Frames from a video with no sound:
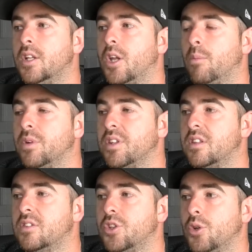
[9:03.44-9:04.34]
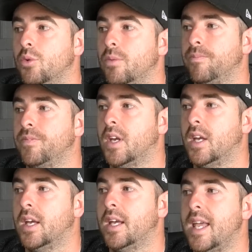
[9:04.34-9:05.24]
Number two,
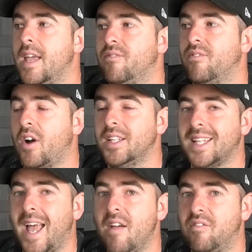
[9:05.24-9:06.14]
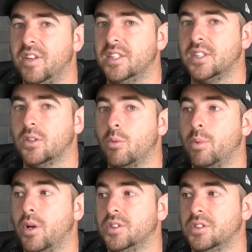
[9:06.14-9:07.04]
invite every single
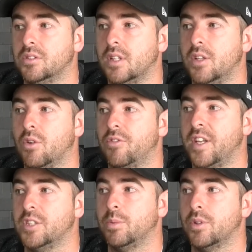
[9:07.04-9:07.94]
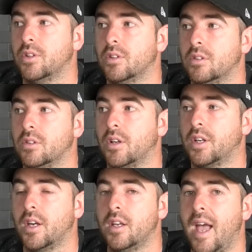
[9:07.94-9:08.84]
person in your Facebook,
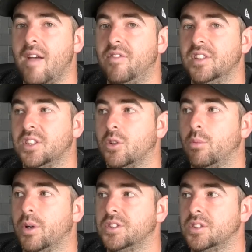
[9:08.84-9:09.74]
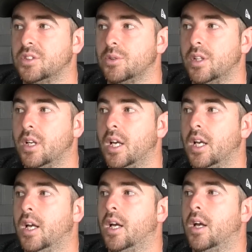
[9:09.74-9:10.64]
okay? Every single person to it.
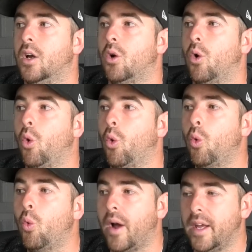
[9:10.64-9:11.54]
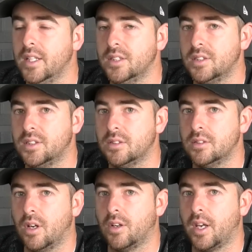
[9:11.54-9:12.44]
Always,
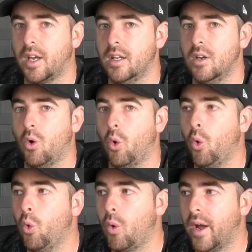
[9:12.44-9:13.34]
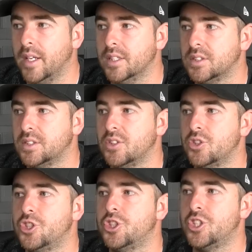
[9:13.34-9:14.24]
okay? Always
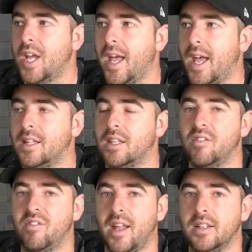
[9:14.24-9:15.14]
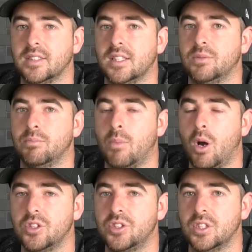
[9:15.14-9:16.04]
share the event as
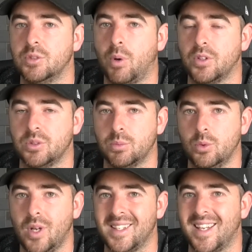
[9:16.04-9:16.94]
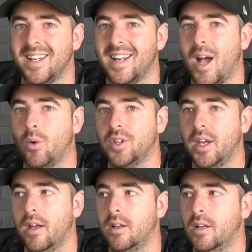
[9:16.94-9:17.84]
much as possible and get it out
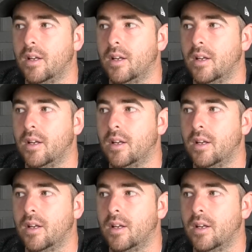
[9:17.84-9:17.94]
there.